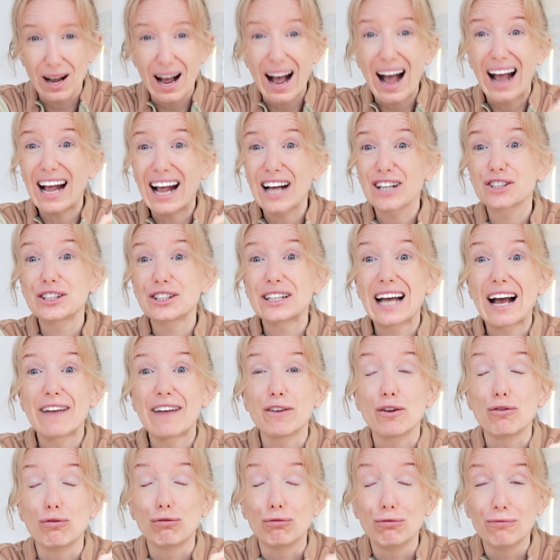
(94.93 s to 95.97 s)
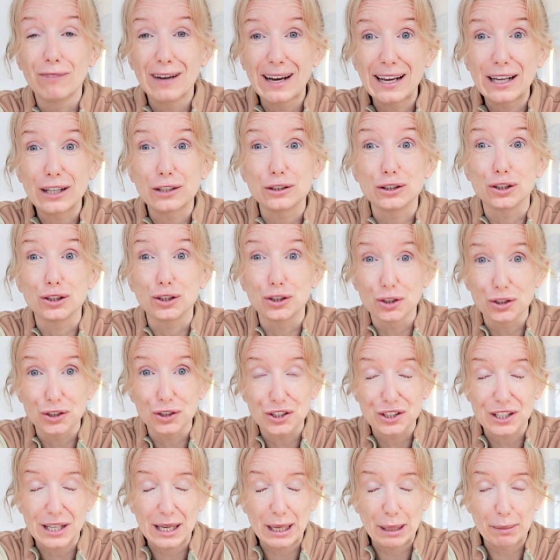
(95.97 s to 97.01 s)
I actually have a real good
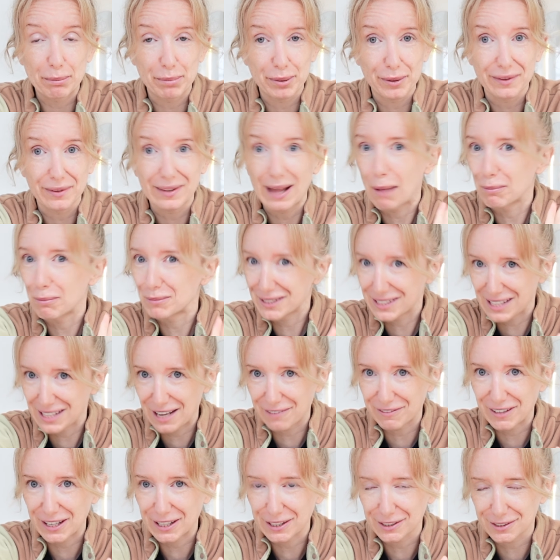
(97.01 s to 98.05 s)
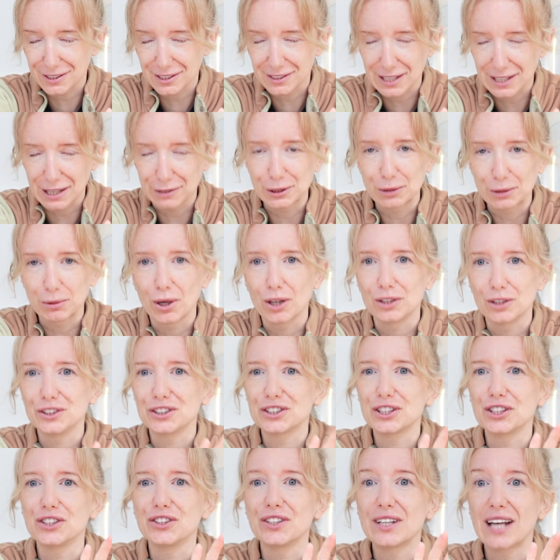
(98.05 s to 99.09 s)
tip that I'm saving to tell you all
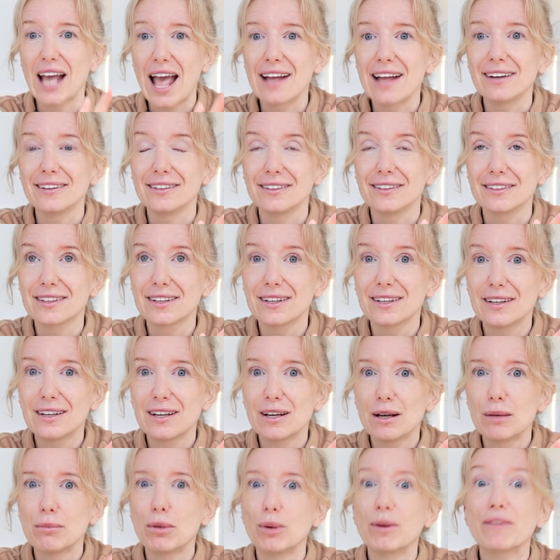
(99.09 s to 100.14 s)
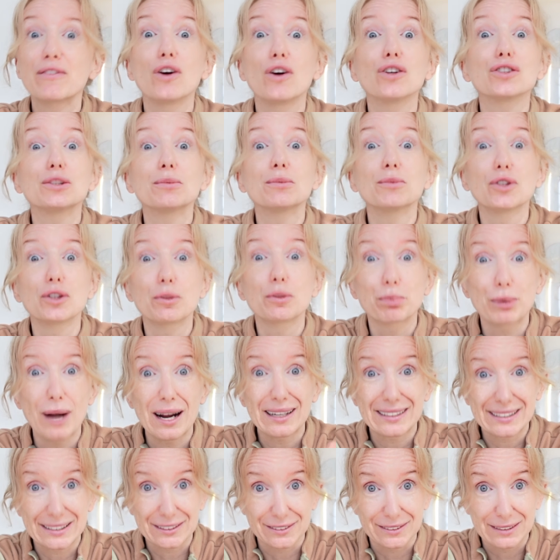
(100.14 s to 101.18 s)
until the end. But we've got some good
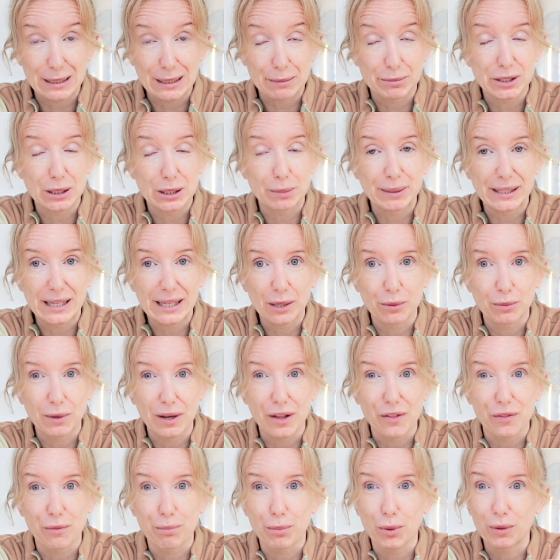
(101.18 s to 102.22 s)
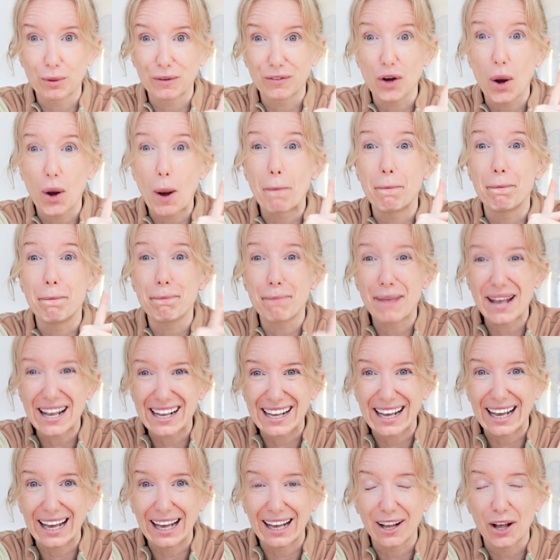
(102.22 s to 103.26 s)
practical tips to begin with, but we've got a
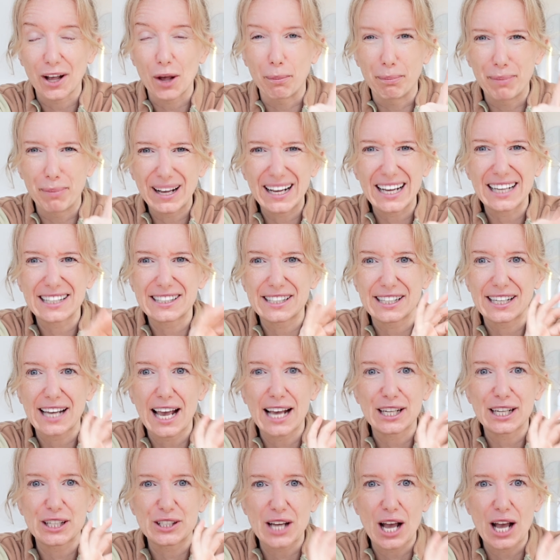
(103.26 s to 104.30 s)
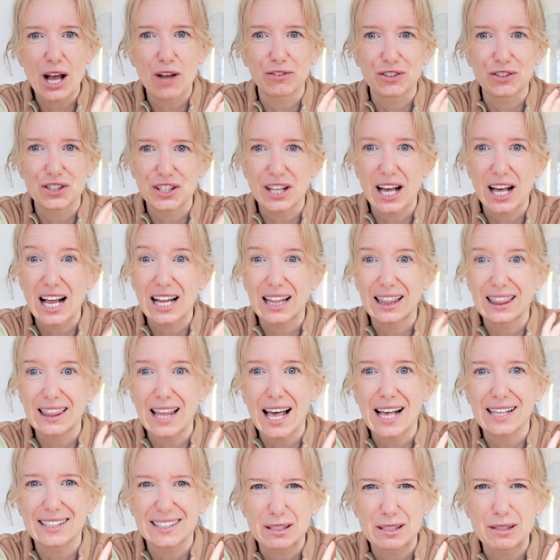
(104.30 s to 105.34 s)
biggie to get you down to that
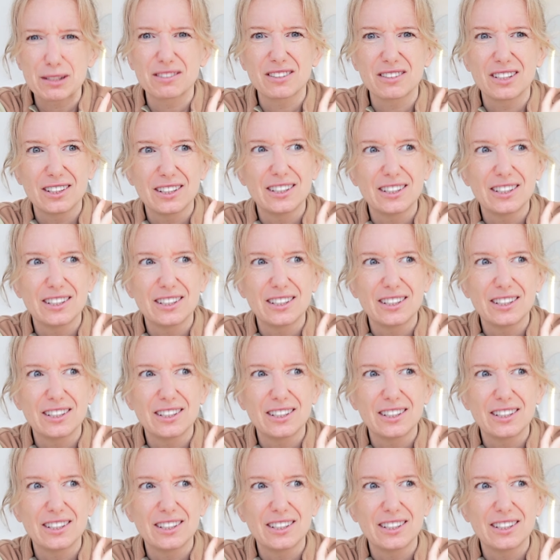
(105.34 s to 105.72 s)
last